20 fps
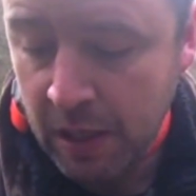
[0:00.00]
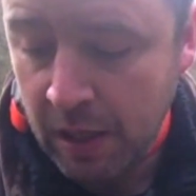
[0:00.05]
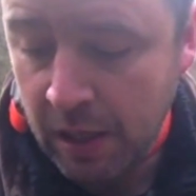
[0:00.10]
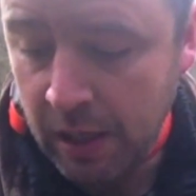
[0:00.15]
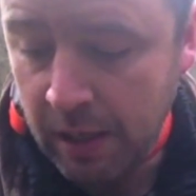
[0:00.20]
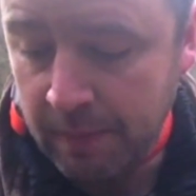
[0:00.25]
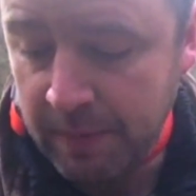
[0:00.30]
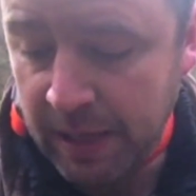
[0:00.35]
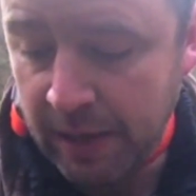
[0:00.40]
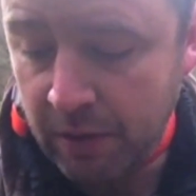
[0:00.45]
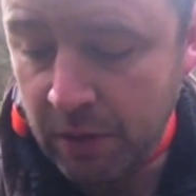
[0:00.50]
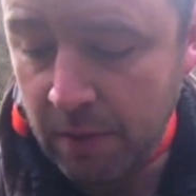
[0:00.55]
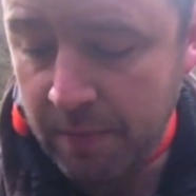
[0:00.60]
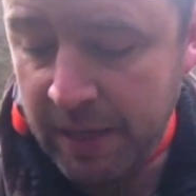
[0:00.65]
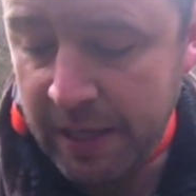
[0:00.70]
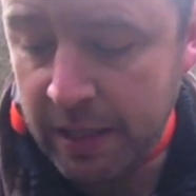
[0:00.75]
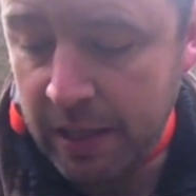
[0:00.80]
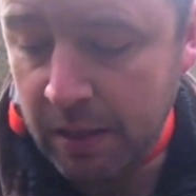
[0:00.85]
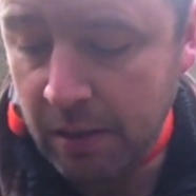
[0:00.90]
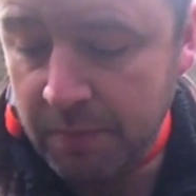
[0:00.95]
And I'm now going to
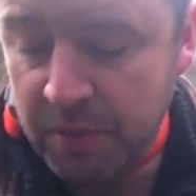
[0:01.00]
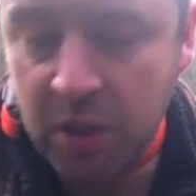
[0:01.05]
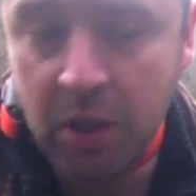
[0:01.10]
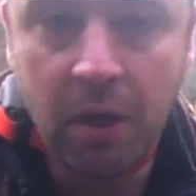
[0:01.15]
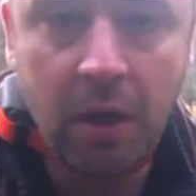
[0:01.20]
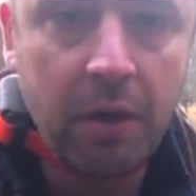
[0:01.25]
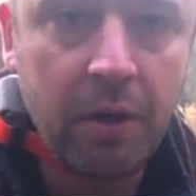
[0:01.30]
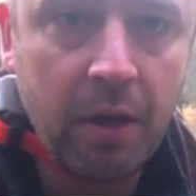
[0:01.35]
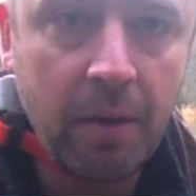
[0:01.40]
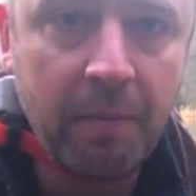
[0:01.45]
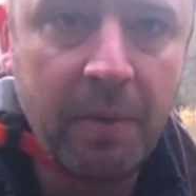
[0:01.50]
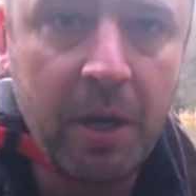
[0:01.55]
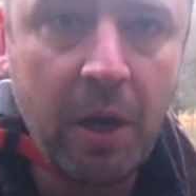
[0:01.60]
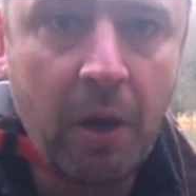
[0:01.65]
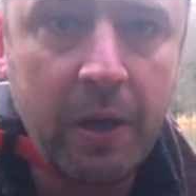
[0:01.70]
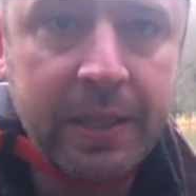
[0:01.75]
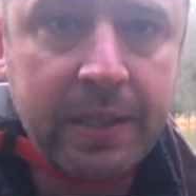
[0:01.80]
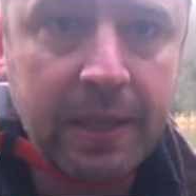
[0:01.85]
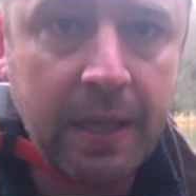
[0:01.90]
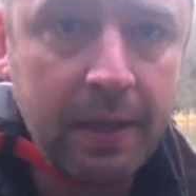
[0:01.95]
make it up to number
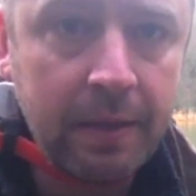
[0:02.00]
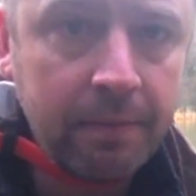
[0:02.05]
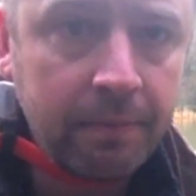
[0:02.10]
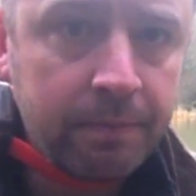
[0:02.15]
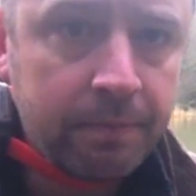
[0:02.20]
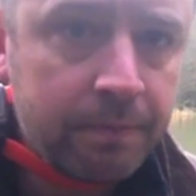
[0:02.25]
19.